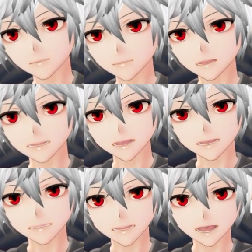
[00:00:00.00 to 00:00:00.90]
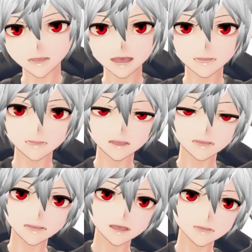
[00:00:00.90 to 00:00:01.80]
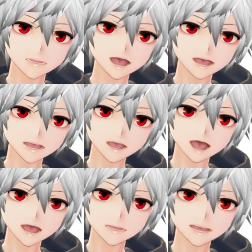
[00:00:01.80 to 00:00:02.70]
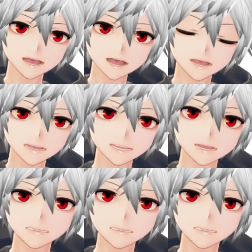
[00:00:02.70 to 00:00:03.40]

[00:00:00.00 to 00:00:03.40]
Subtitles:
Elimination of the frailty effect after incapacitation.